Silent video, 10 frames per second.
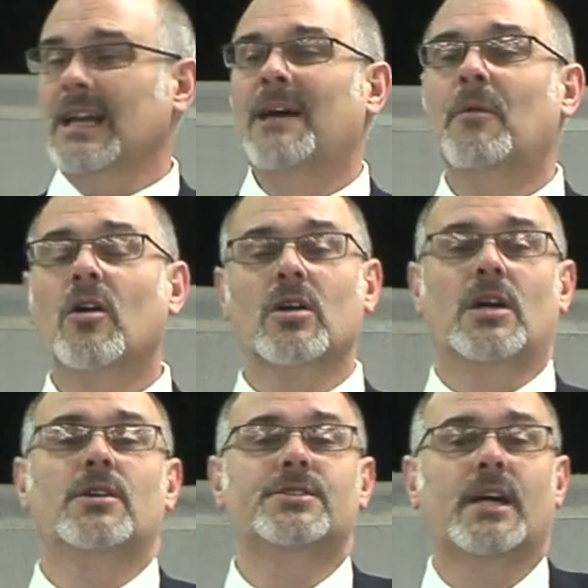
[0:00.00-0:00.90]
I'm going to
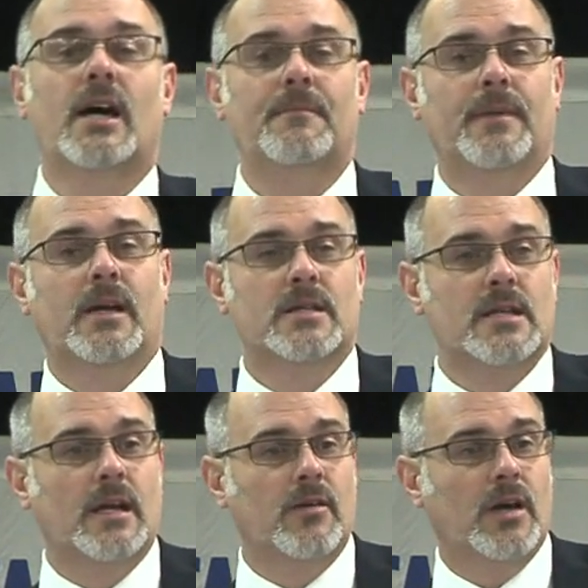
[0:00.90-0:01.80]
close up because
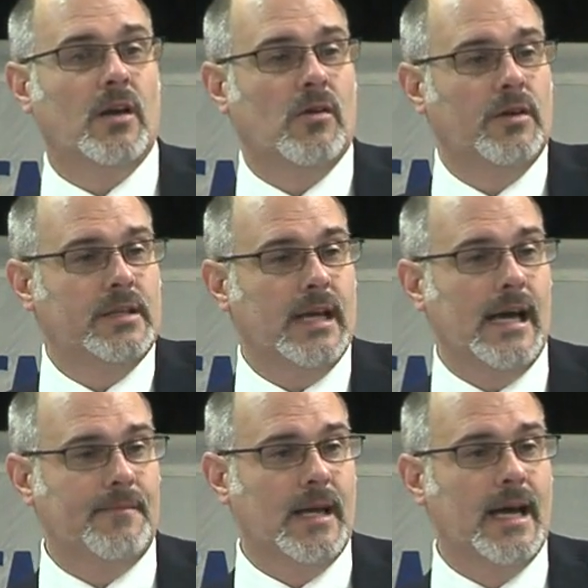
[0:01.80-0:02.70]
I know y'all are on a
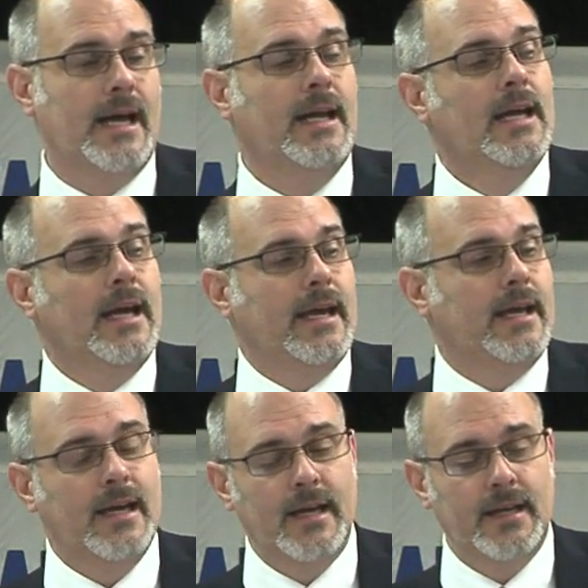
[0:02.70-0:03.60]
timeline,
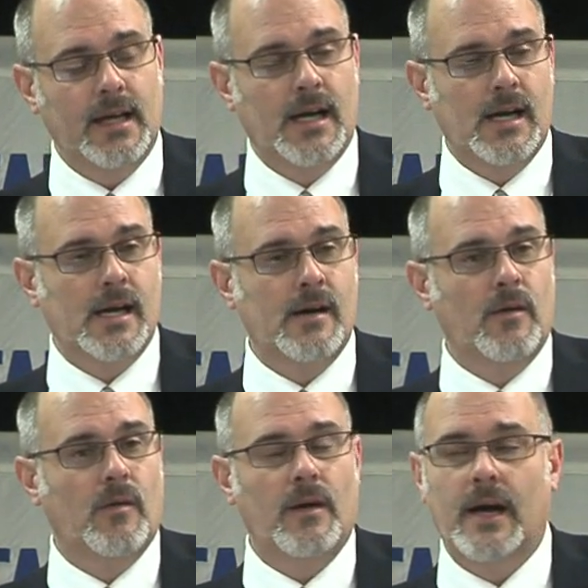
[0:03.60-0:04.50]
and
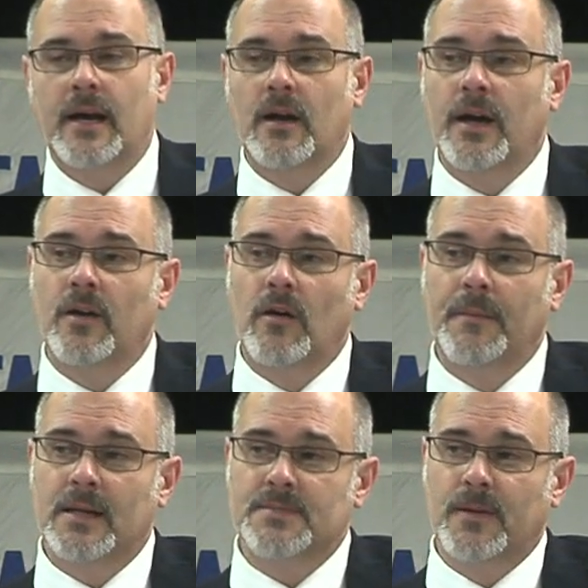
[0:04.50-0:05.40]
I know I'm
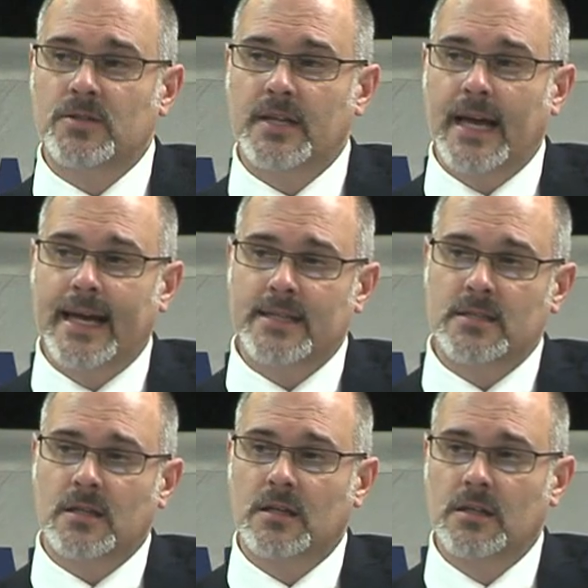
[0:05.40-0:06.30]
not supposed to
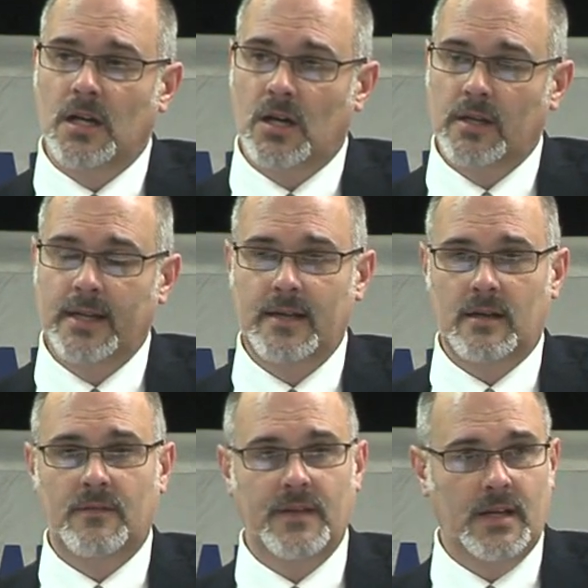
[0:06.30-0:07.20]
ask y'all
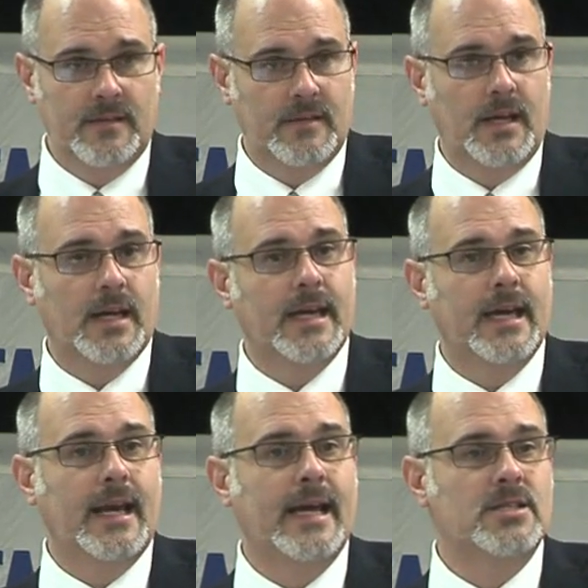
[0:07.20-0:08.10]
anything. I
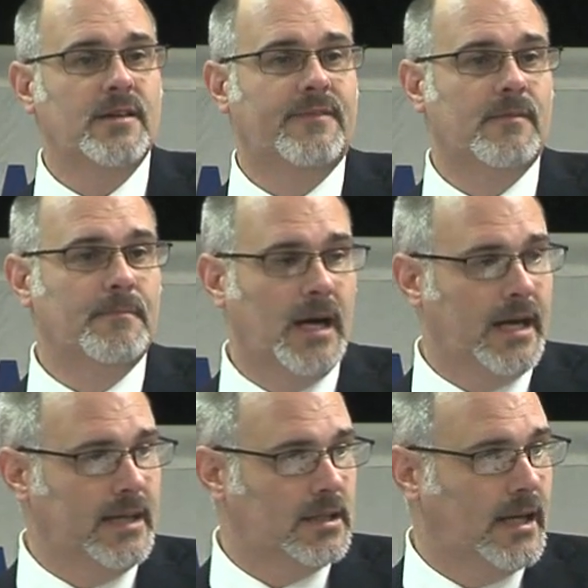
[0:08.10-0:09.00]
can't ask you for
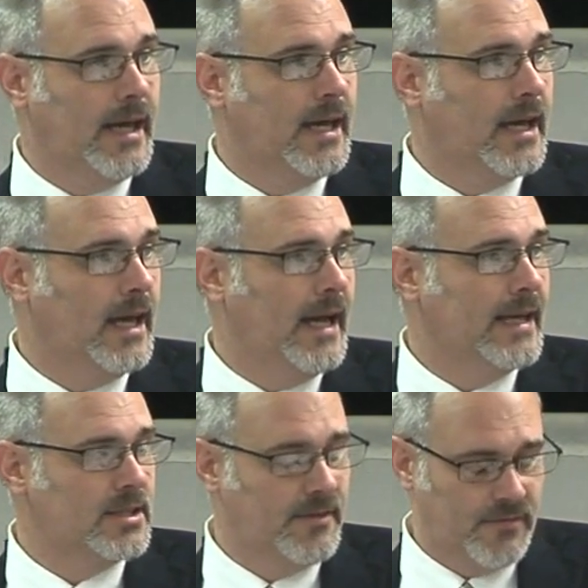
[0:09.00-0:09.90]
money today. I can't
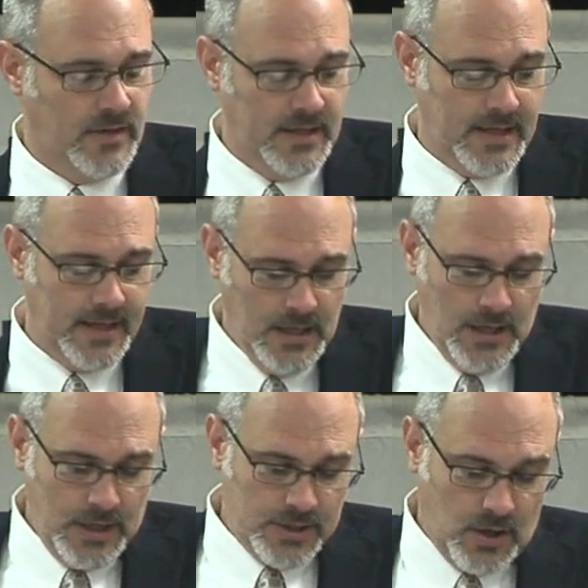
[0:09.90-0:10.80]
ask you for anything.
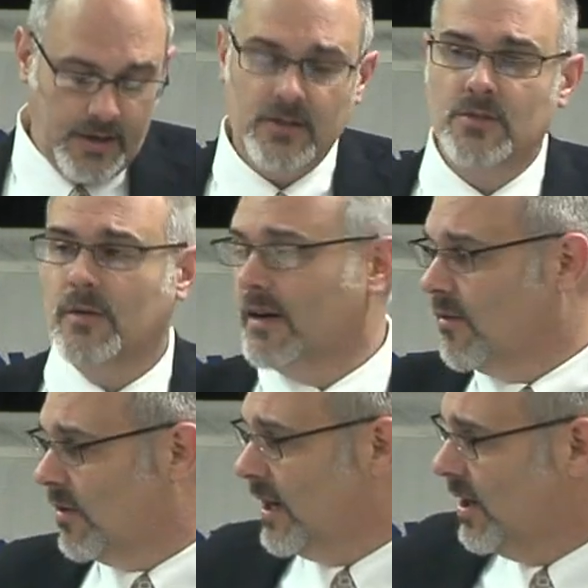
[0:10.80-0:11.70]
So here's what I
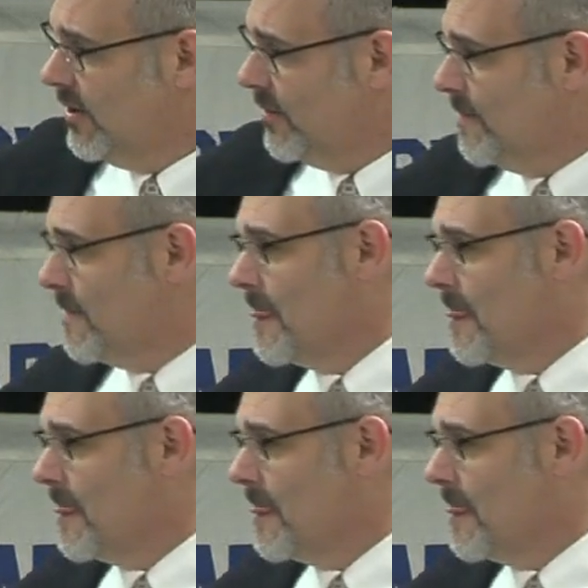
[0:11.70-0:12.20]
want to do.